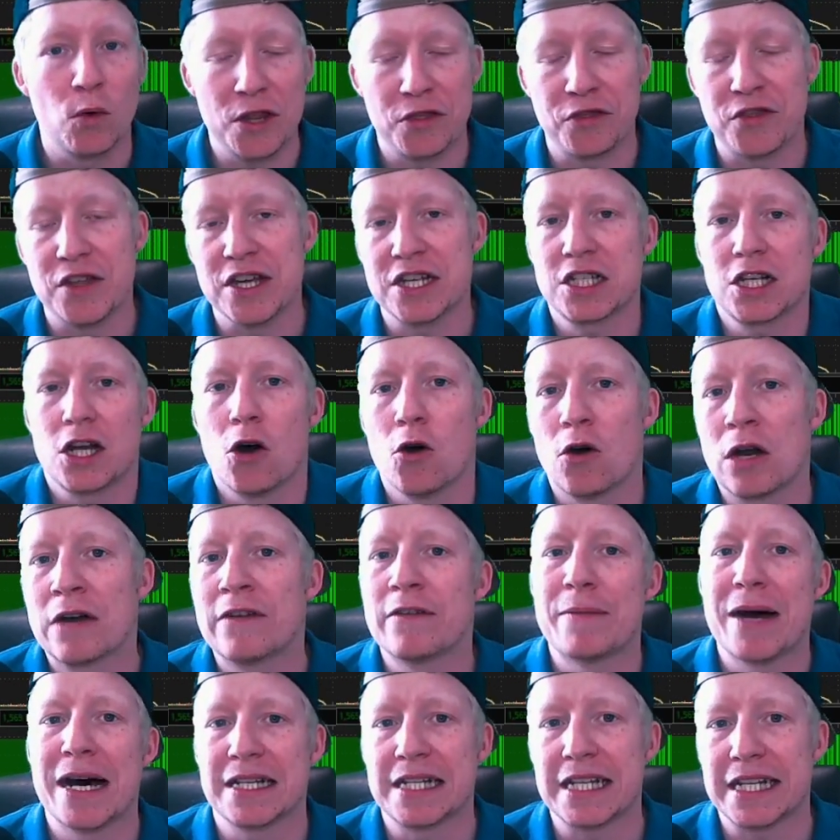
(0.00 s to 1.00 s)
With this code
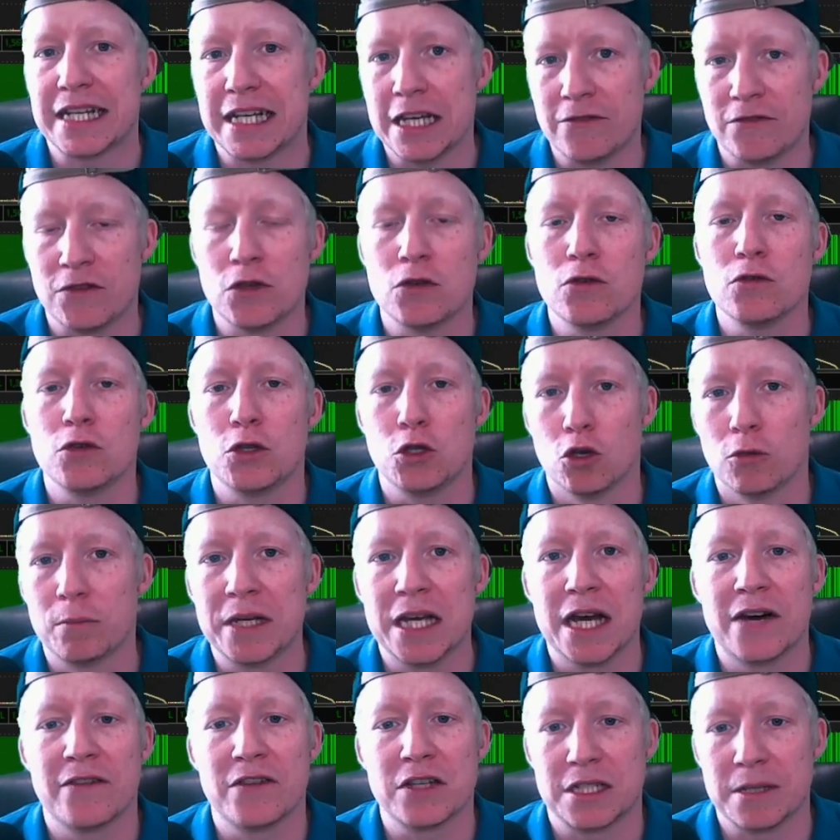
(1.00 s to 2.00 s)
I'm about to give you, you'll
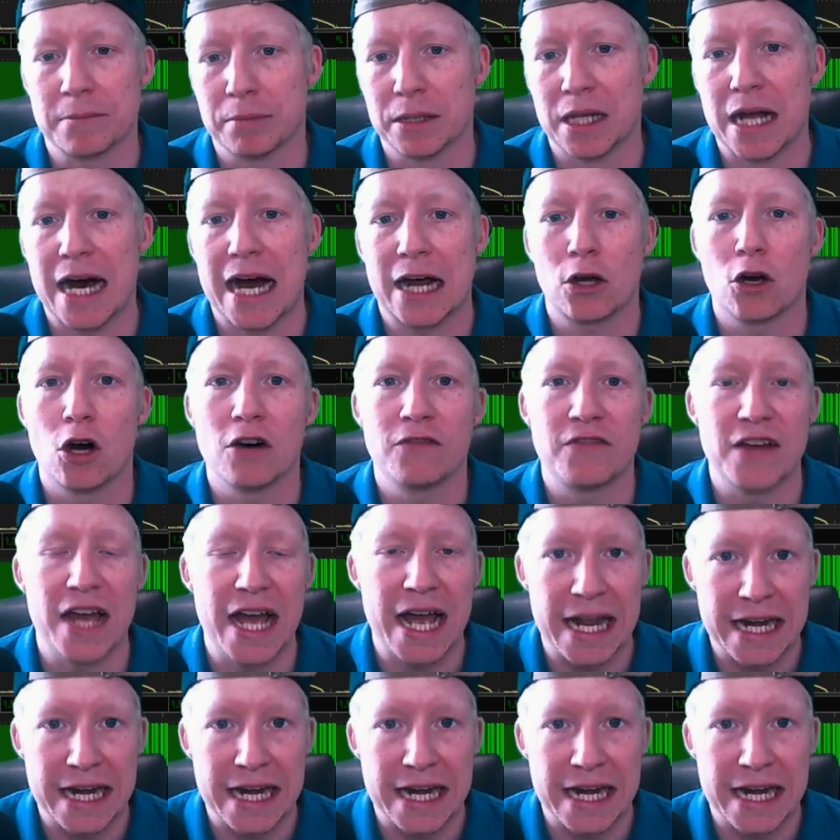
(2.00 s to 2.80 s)
be able to block off